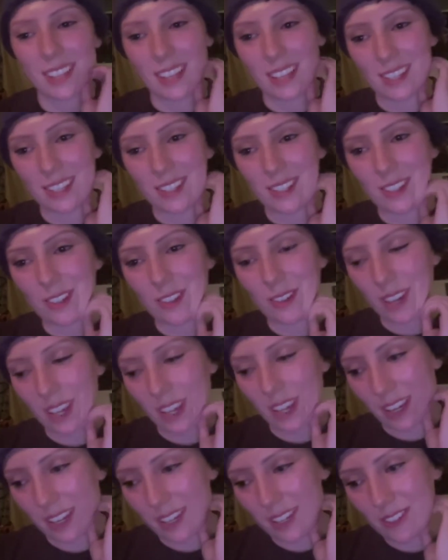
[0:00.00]
you know,
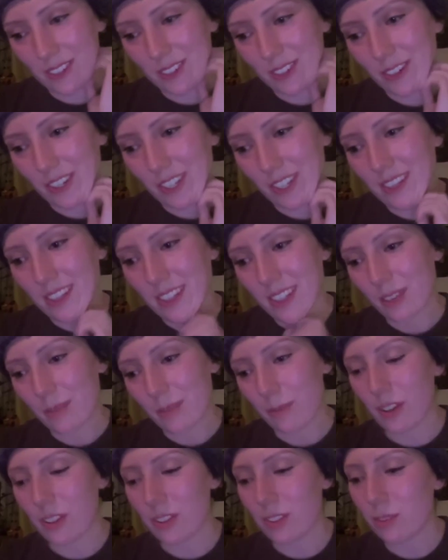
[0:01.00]
I don't know, I think
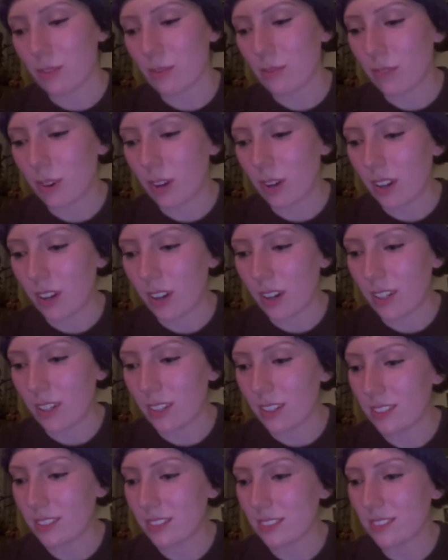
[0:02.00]
about the
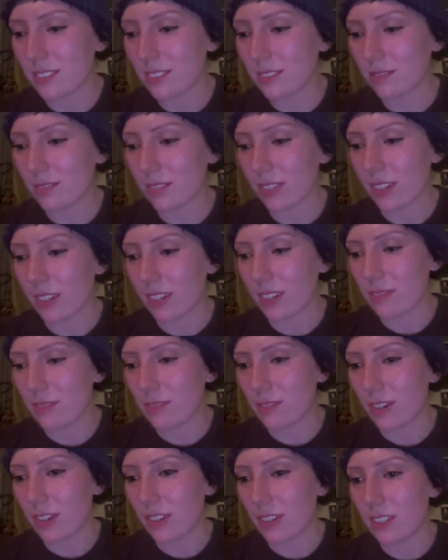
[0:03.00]
fog very
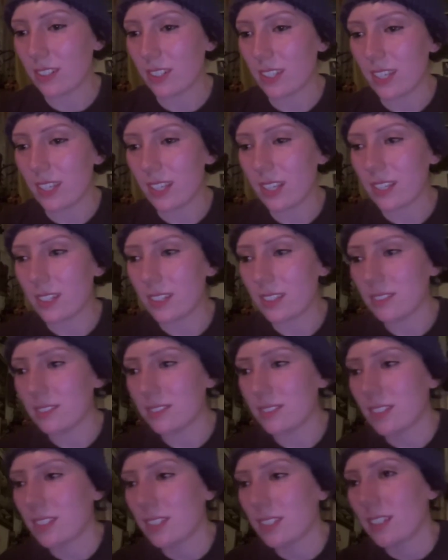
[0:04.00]
fondly. And
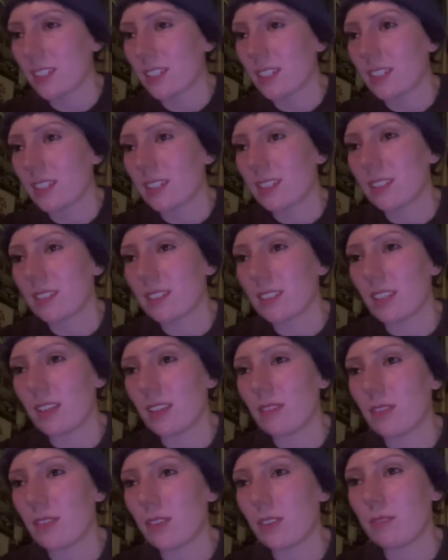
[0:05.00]

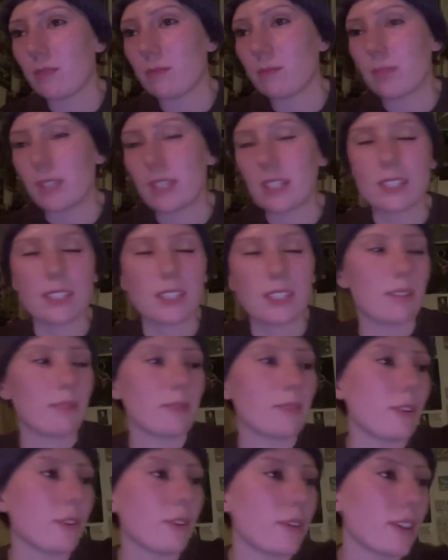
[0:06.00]
even me and
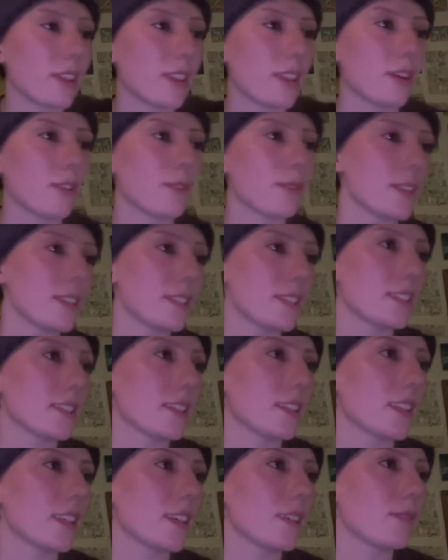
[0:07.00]
Sam going there
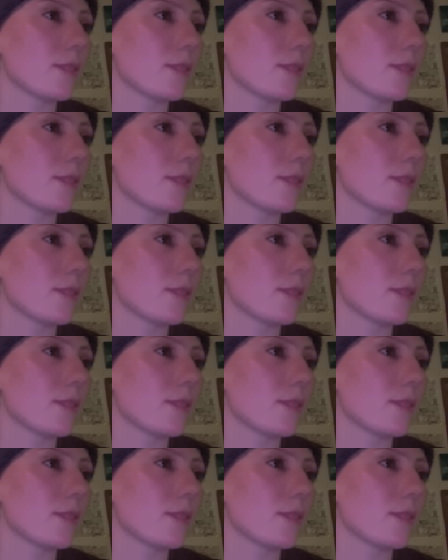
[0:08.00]
recently